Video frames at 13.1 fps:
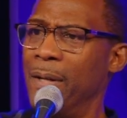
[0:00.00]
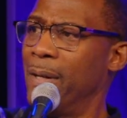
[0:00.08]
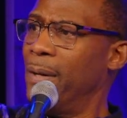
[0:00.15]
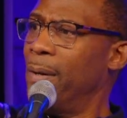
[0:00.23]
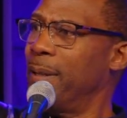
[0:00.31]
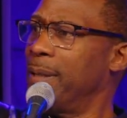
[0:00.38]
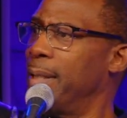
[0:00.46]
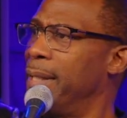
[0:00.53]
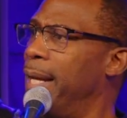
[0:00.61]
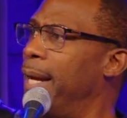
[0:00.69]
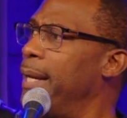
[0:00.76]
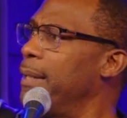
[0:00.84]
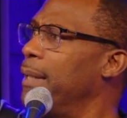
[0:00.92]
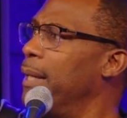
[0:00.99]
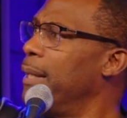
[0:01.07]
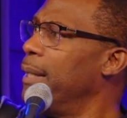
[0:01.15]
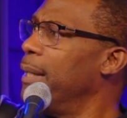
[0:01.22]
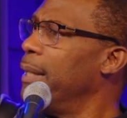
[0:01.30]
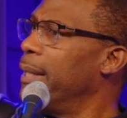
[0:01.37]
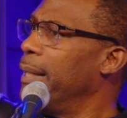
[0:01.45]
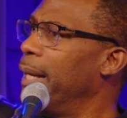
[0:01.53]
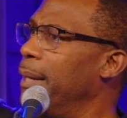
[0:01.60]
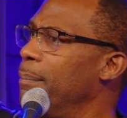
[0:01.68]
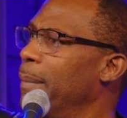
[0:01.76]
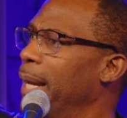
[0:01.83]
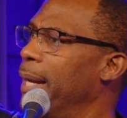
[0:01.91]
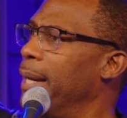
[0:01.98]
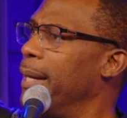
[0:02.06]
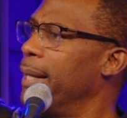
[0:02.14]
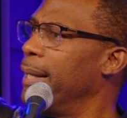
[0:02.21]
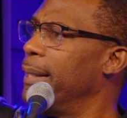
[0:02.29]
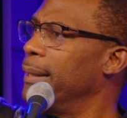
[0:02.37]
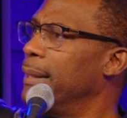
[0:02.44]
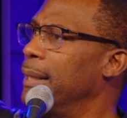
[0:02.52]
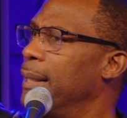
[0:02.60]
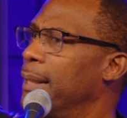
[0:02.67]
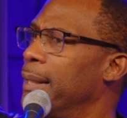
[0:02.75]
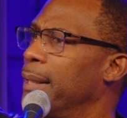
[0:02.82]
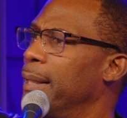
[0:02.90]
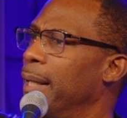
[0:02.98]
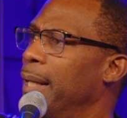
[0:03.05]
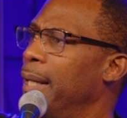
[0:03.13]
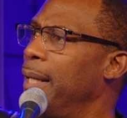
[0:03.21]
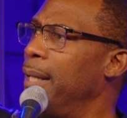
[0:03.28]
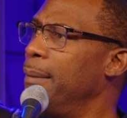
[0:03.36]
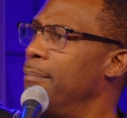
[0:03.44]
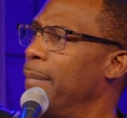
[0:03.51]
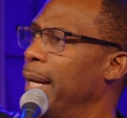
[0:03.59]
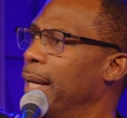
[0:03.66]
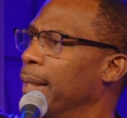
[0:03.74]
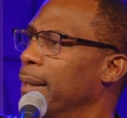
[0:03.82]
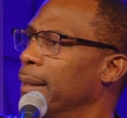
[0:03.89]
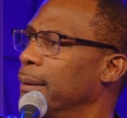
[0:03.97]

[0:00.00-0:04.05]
the Lord today. Amen. Amen.